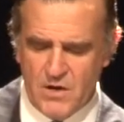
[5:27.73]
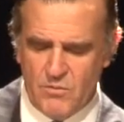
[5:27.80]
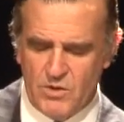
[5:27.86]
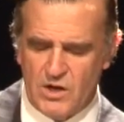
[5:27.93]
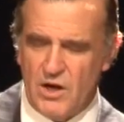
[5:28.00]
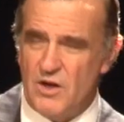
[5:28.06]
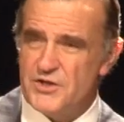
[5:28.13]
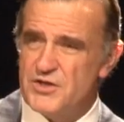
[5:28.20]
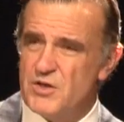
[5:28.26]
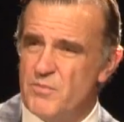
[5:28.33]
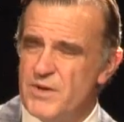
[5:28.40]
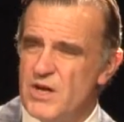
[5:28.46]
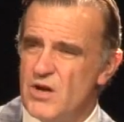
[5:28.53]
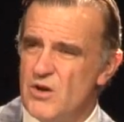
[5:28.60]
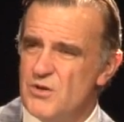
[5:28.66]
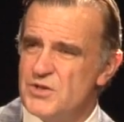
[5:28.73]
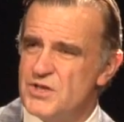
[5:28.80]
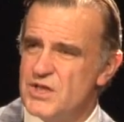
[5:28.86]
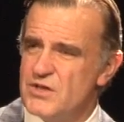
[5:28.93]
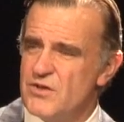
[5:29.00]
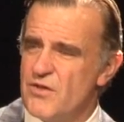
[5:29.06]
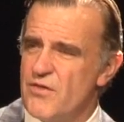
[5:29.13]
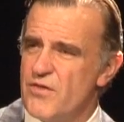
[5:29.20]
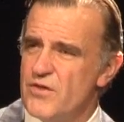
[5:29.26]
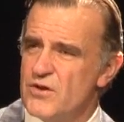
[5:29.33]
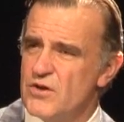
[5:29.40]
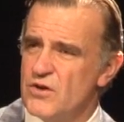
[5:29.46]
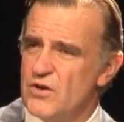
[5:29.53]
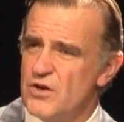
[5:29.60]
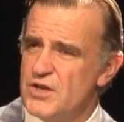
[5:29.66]
We'll also be hosting the
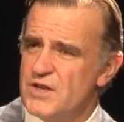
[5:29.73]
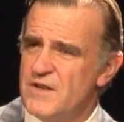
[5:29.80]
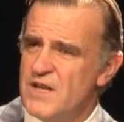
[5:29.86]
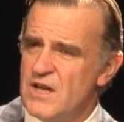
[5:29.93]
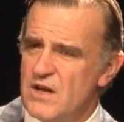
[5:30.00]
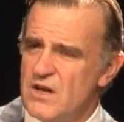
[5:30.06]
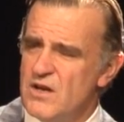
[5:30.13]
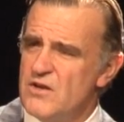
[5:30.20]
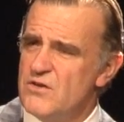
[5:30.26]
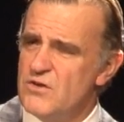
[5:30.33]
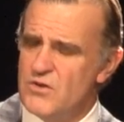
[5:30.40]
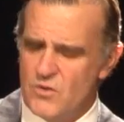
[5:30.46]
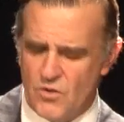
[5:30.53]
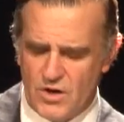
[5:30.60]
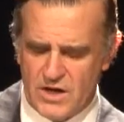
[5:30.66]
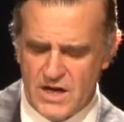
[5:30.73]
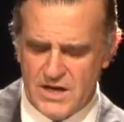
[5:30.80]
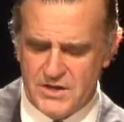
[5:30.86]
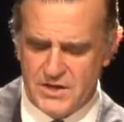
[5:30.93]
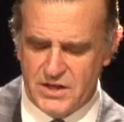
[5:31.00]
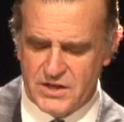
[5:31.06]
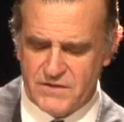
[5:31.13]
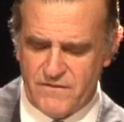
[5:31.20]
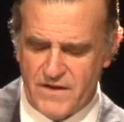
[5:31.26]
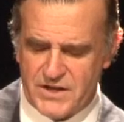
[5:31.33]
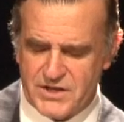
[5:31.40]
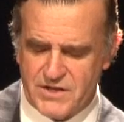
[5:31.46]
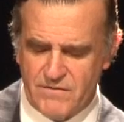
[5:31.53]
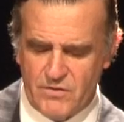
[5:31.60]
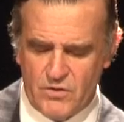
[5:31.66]
third New York Ideas
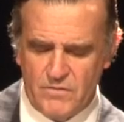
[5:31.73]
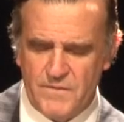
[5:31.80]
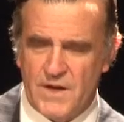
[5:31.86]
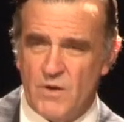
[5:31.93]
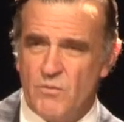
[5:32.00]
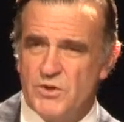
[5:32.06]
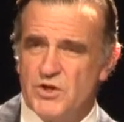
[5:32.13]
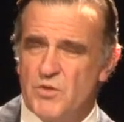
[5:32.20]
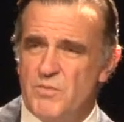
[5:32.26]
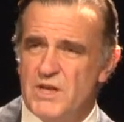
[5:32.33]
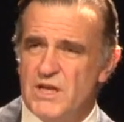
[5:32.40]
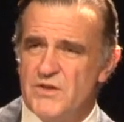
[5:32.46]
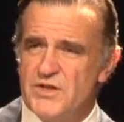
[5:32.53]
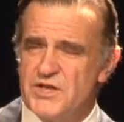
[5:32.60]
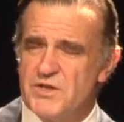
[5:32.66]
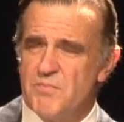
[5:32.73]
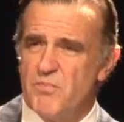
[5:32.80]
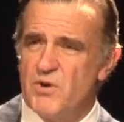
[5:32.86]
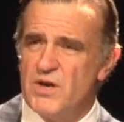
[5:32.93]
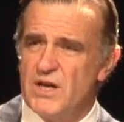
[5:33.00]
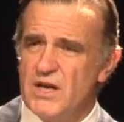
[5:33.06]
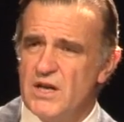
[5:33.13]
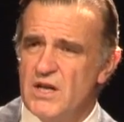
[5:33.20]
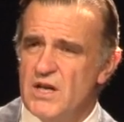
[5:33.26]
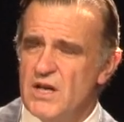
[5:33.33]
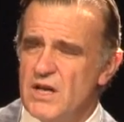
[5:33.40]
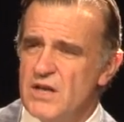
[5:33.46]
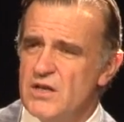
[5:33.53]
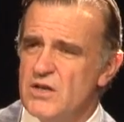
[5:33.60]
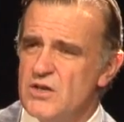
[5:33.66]
Festival, which will be in the spring
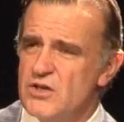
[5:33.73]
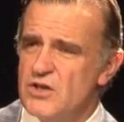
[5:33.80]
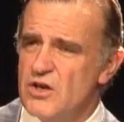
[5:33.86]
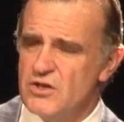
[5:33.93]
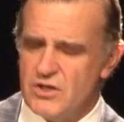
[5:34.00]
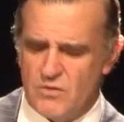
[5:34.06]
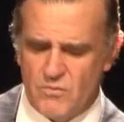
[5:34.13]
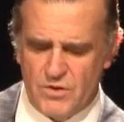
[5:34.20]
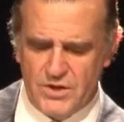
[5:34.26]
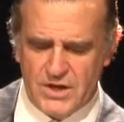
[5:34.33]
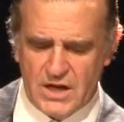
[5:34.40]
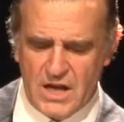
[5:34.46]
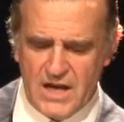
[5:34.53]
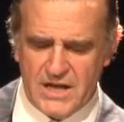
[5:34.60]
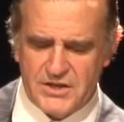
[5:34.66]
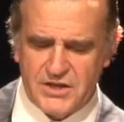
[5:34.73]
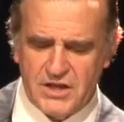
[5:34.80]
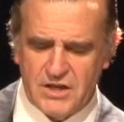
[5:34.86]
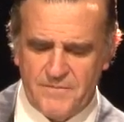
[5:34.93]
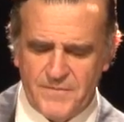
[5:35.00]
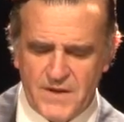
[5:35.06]
in conjunction with the Atlantic.